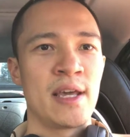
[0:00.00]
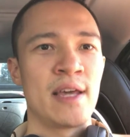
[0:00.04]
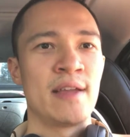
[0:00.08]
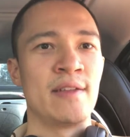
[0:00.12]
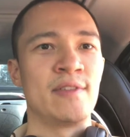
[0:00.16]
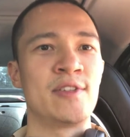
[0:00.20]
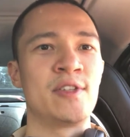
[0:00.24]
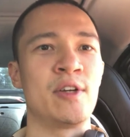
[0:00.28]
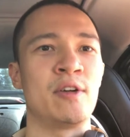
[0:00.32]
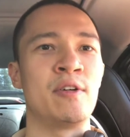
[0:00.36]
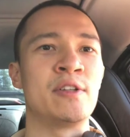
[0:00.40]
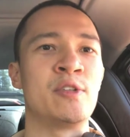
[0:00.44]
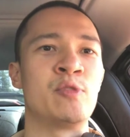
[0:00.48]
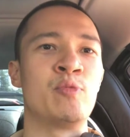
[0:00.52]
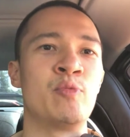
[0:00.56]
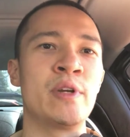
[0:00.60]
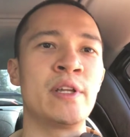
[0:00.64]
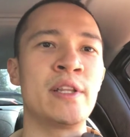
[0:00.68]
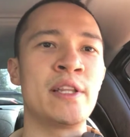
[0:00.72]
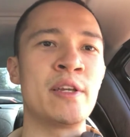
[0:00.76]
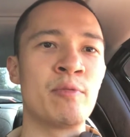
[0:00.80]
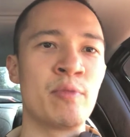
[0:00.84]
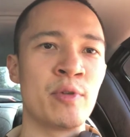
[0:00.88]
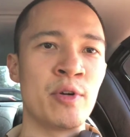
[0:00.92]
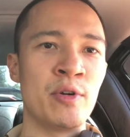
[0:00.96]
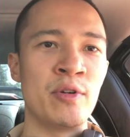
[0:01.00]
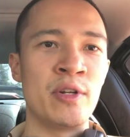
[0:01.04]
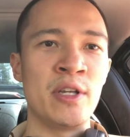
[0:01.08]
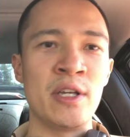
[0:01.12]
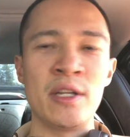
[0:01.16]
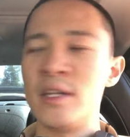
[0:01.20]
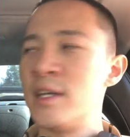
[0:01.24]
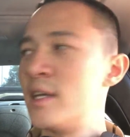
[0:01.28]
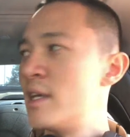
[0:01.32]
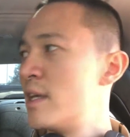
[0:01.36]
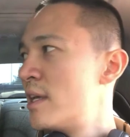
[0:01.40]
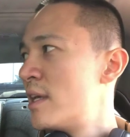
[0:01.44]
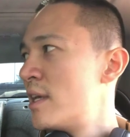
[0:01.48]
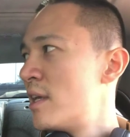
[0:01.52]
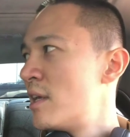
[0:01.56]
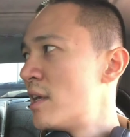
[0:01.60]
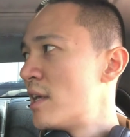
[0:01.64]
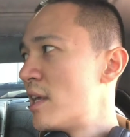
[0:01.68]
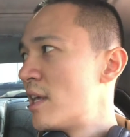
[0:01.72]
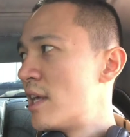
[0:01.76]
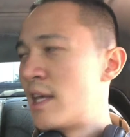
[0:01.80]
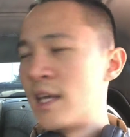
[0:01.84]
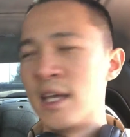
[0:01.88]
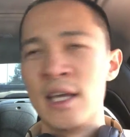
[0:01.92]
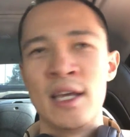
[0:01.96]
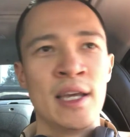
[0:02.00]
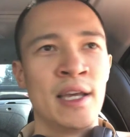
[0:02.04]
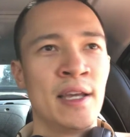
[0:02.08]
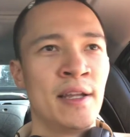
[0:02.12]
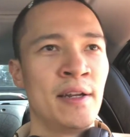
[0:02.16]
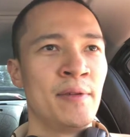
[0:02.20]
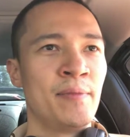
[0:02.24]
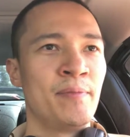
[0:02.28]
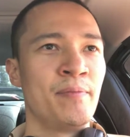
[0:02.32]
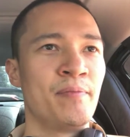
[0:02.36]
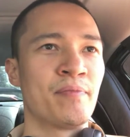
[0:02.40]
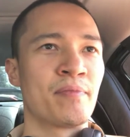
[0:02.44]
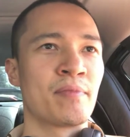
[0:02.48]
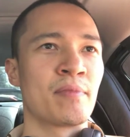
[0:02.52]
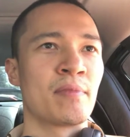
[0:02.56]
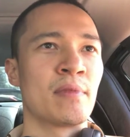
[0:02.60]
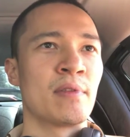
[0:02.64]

And so it's really rooted in